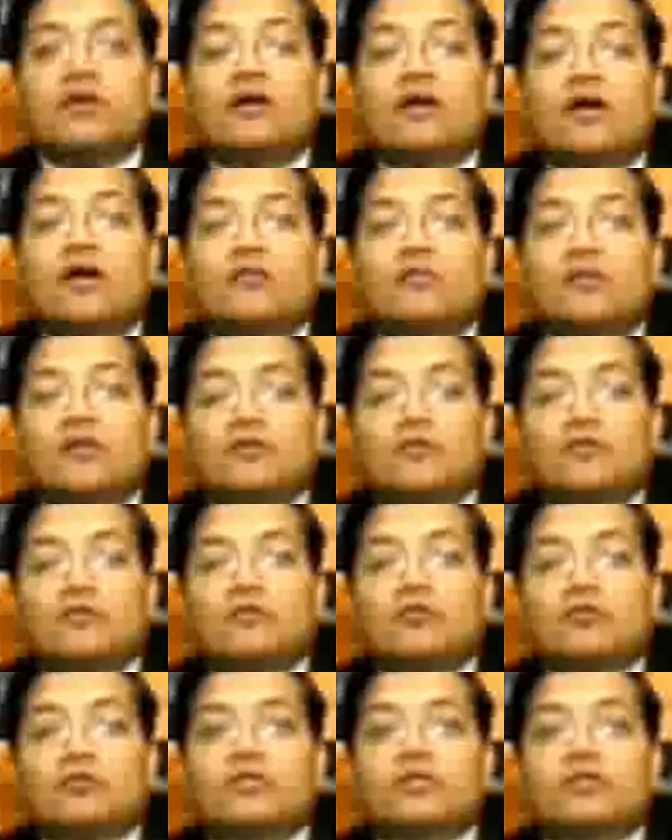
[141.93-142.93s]
I mean,
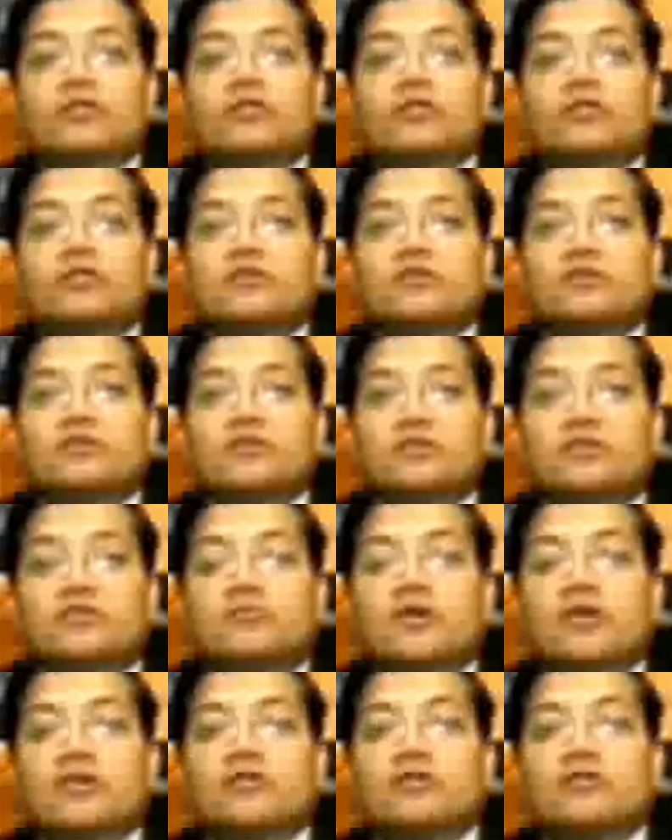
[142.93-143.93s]
growth is
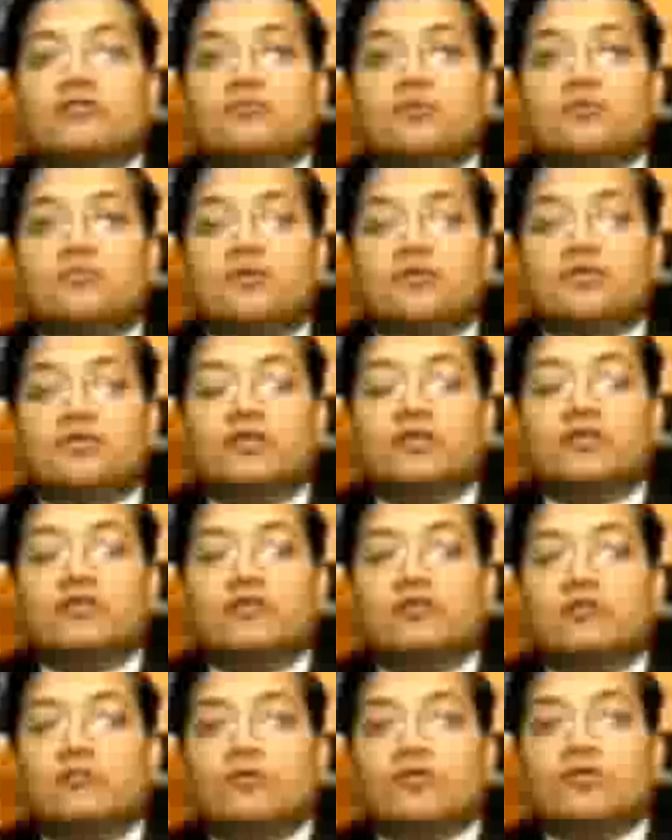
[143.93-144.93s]
expected to be pretty
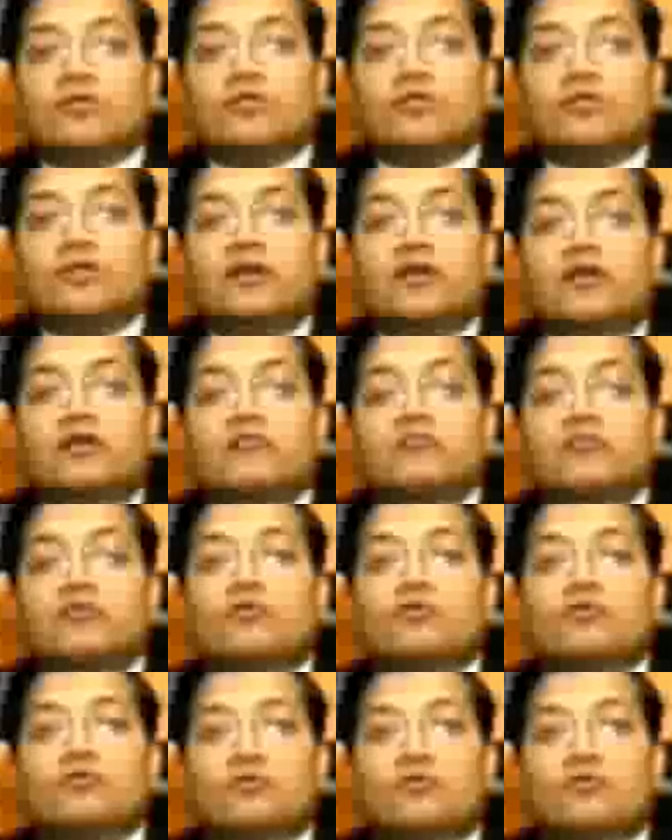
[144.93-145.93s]
robust, and
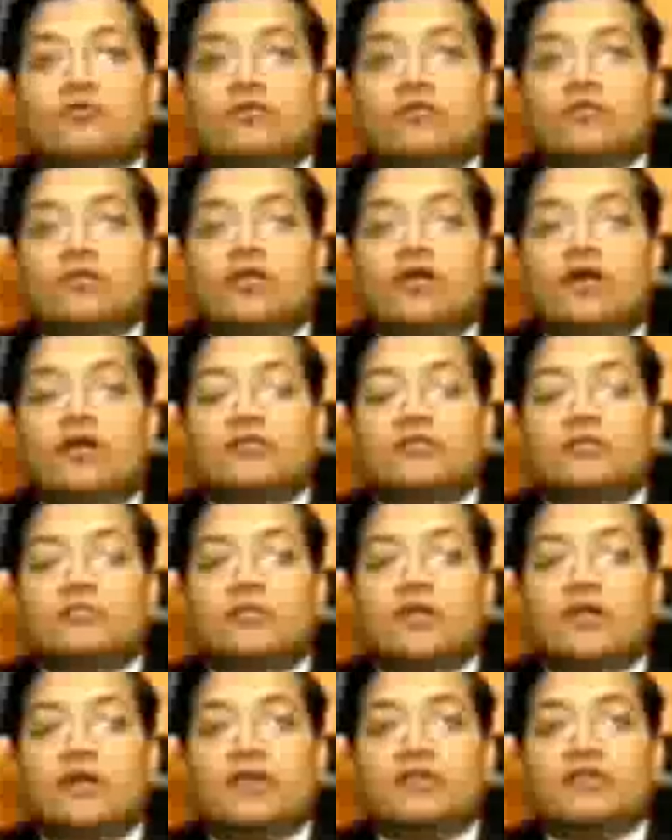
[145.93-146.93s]
more so for the larger
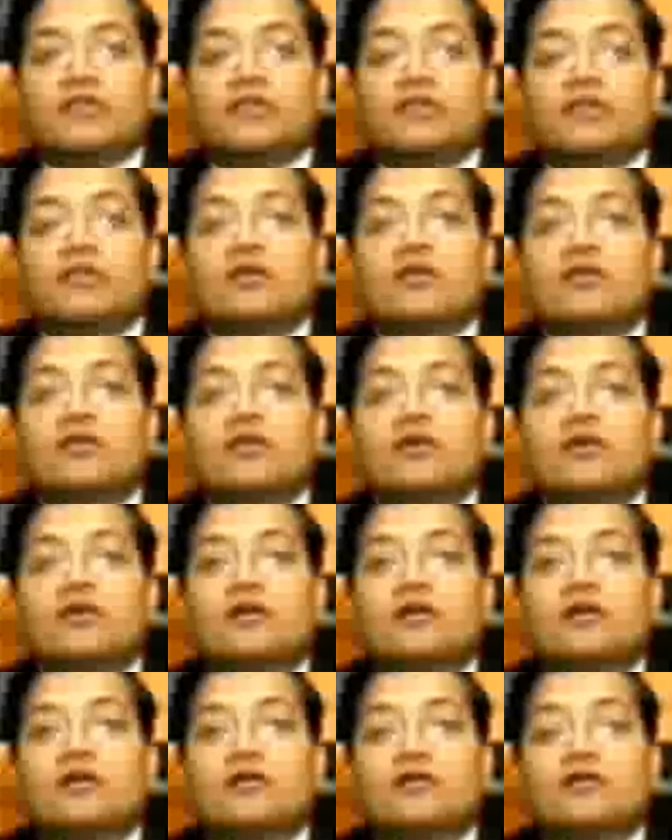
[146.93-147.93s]
players.
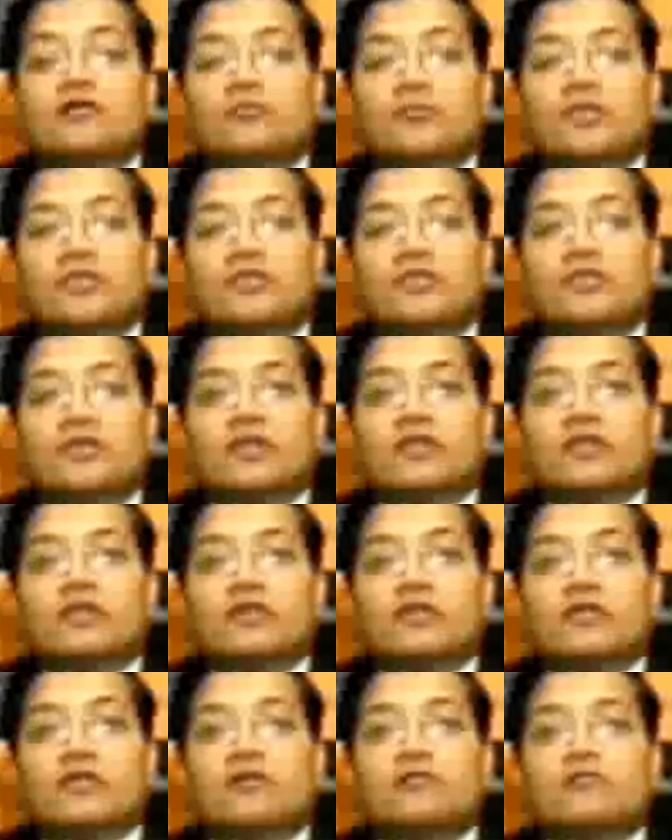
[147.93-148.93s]
Domestic
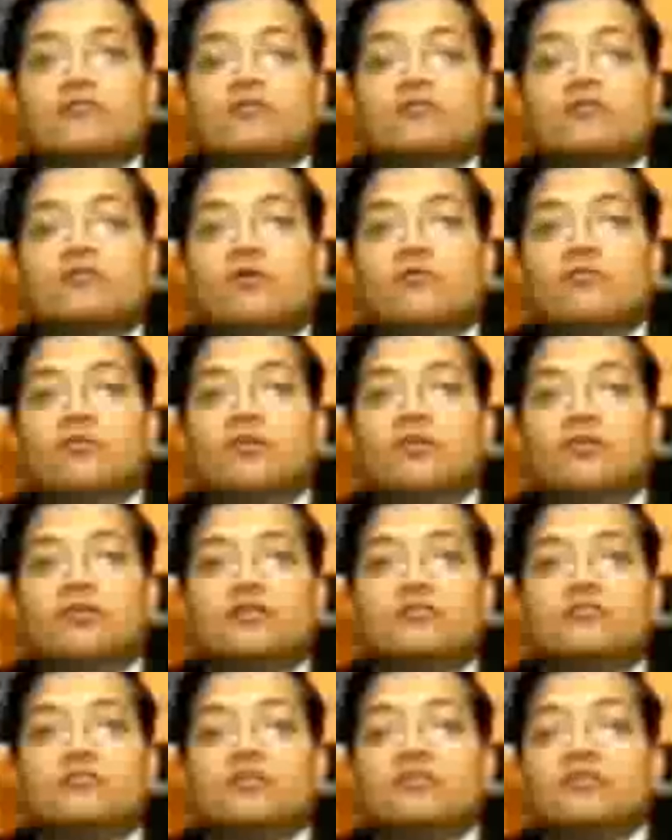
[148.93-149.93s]

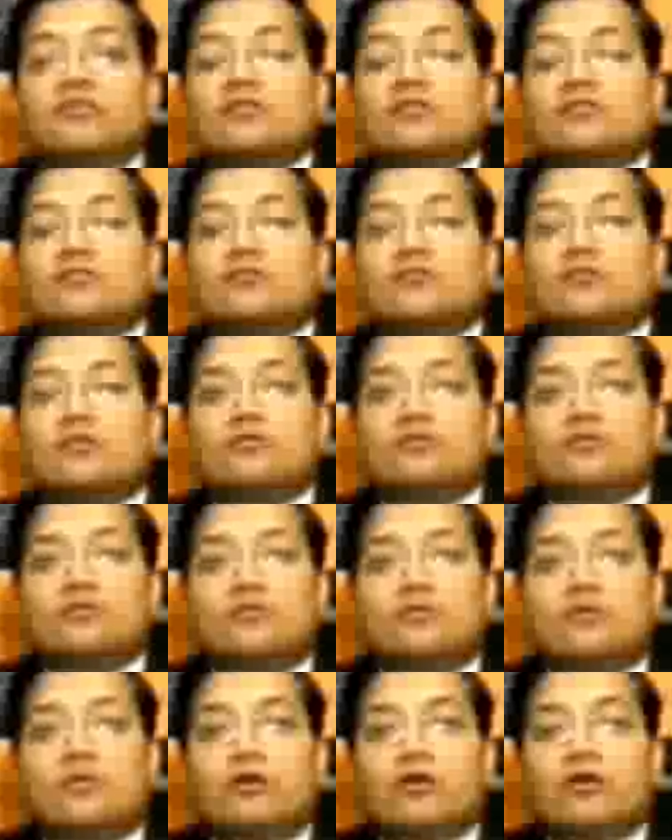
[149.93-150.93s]
formulation business should also
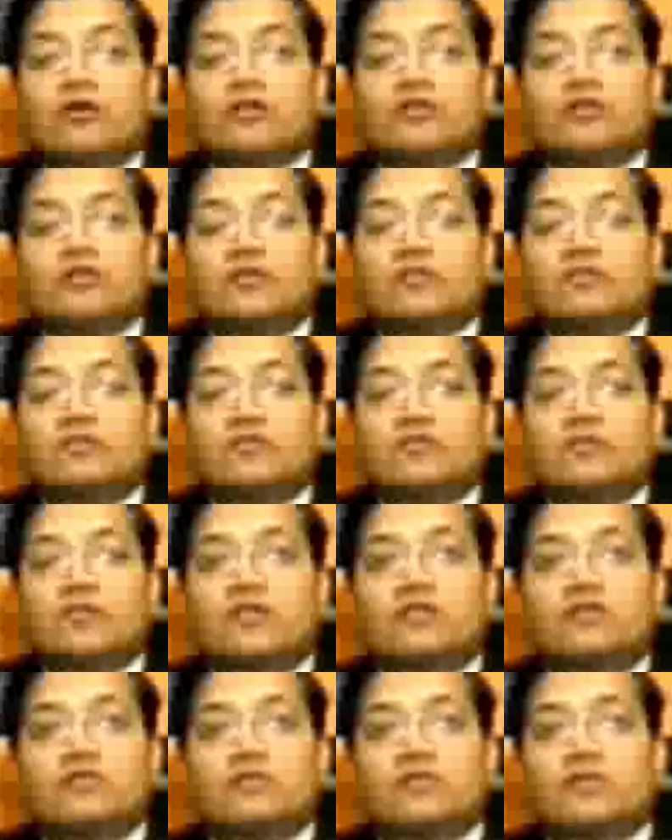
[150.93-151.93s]
clock in
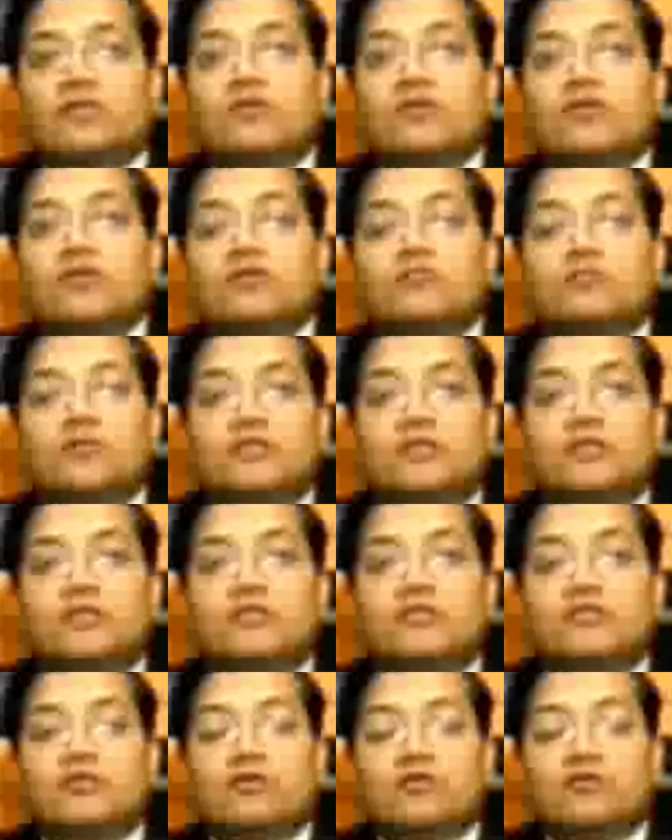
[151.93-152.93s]
15 to 17%
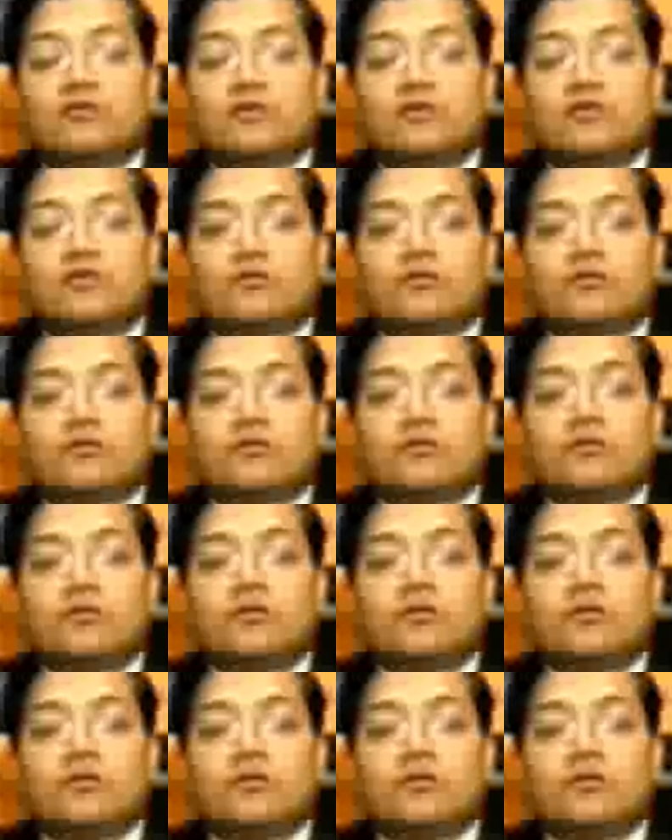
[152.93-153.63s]
sort of a growth.